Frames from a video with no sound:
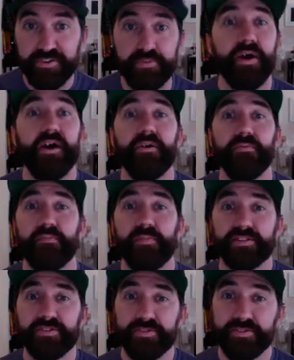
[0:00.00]
about
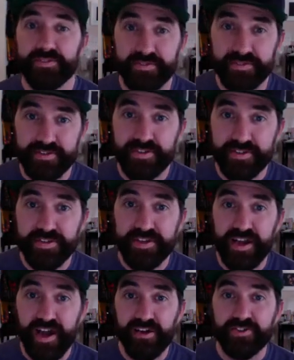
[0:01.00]
mental
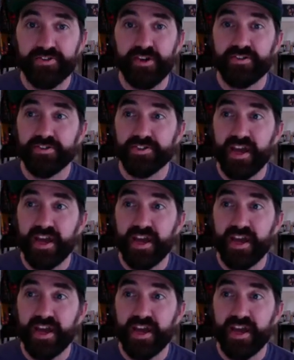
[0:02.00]
health struggles, I